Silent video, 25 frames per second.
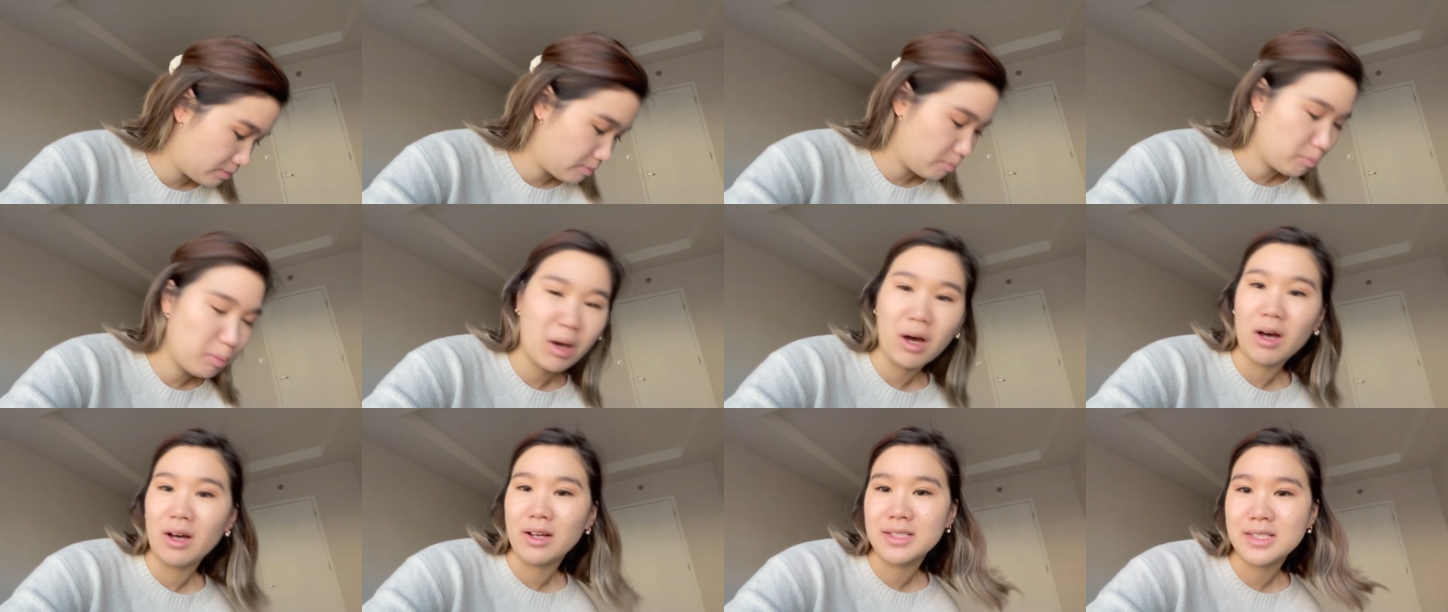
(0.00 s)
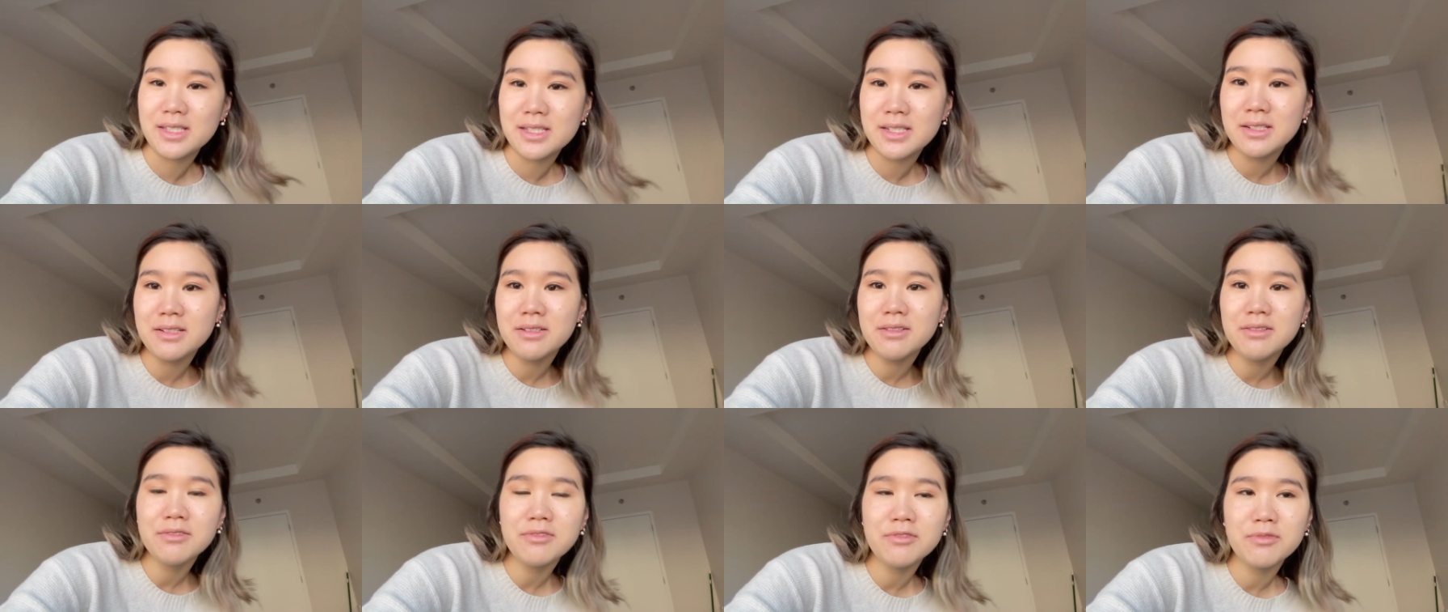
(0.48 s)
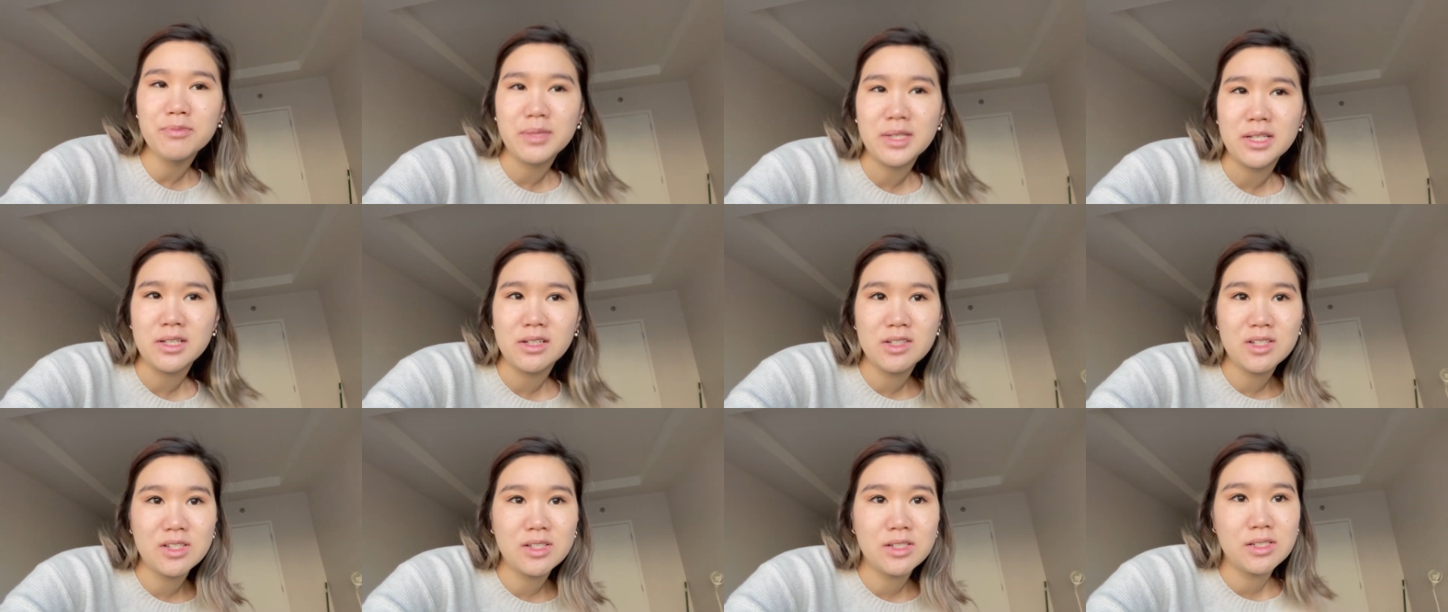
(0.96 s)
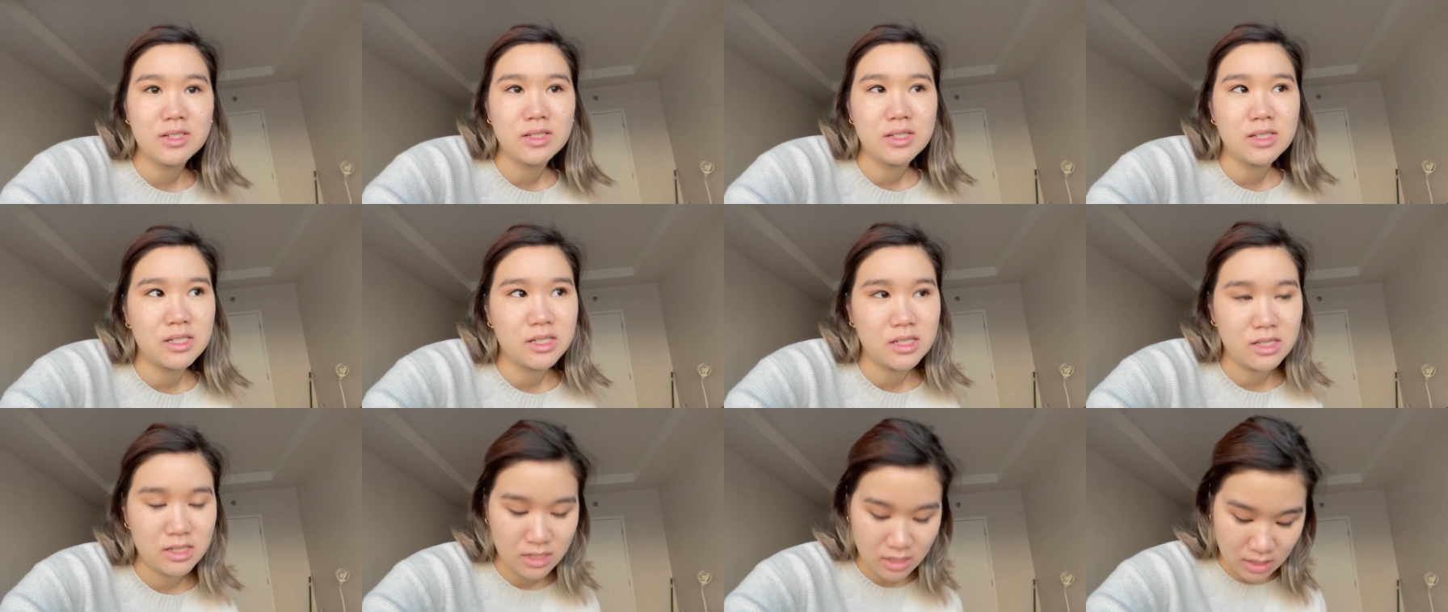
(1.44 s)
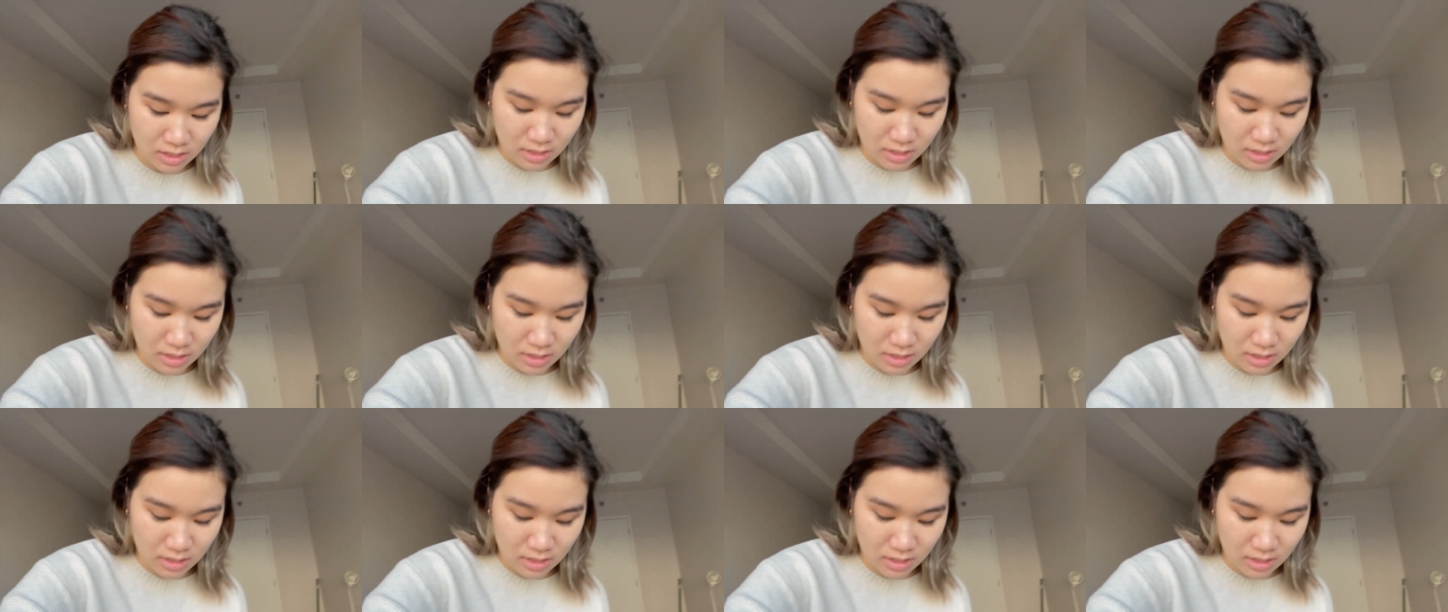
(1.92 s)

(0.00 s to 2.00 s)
positive because